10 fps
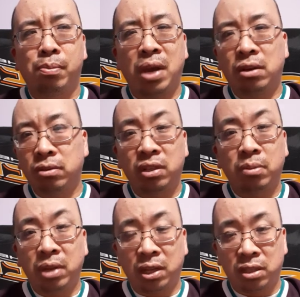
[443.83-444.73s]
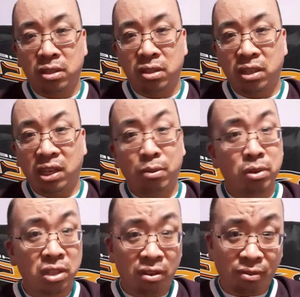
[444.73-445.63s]
penalty minutes. He
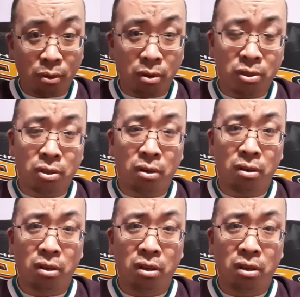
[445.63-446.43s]
was an enforcer.